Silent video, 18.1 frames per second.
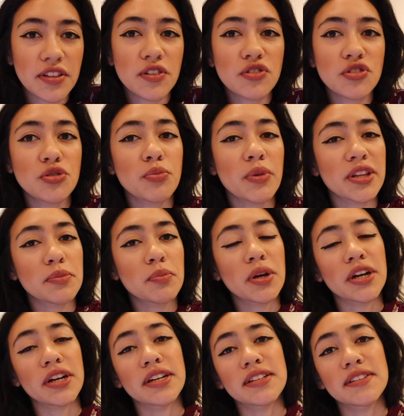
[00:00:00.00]
the 2-month
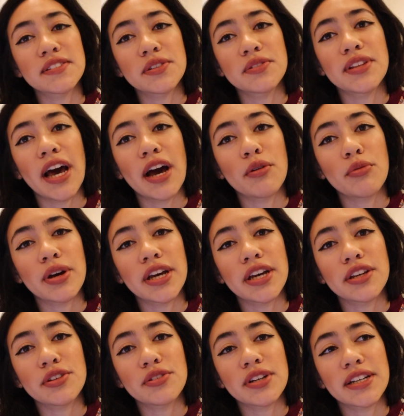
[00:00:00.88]
period, so that
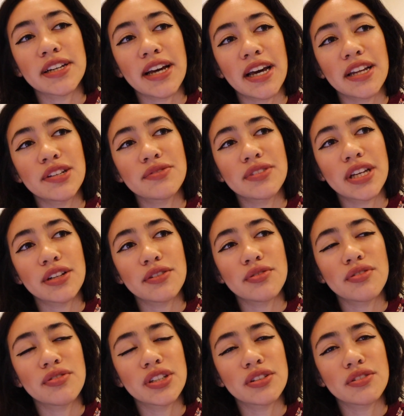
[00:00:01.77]
way you can kind of get a
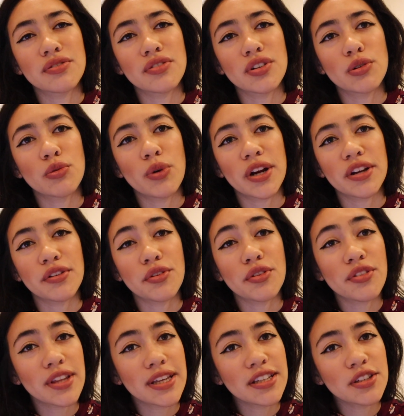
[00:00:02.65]
feel for where you
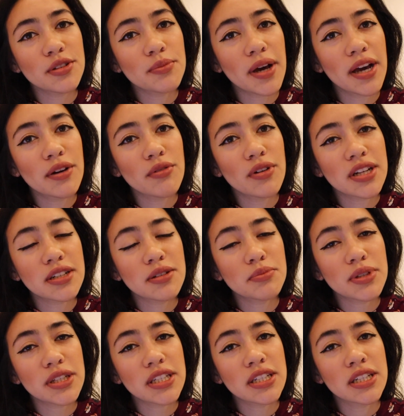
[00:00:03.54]
think you might want to
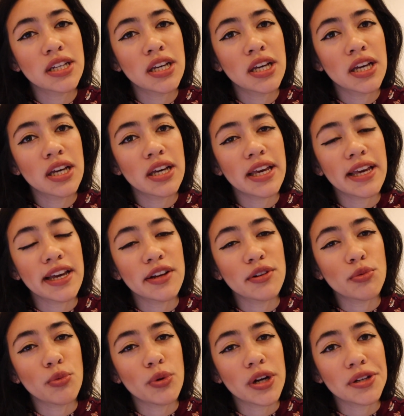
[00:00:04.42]
be
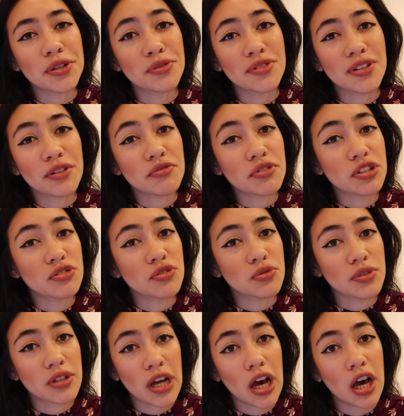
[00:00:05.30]
and where you definitely do
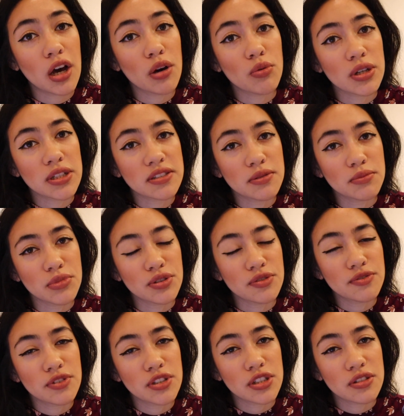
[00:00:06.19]
not want to
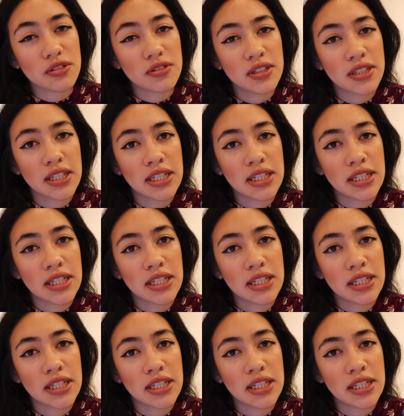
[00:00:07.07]
move to.